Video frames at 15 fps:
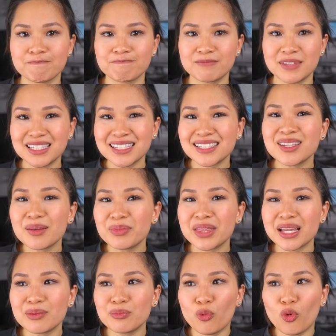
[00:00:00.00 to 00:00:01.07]
This is
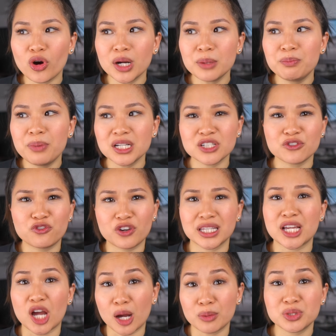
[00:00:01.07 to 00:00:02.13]
something more
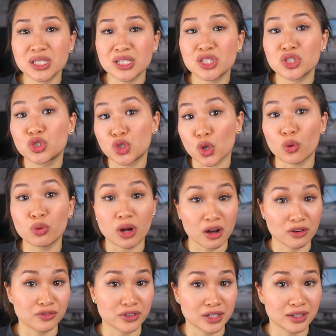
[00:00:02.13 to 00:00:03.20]
budget-friendly options don't
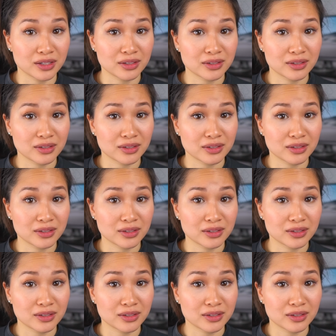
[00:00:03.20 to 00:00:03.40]
offer.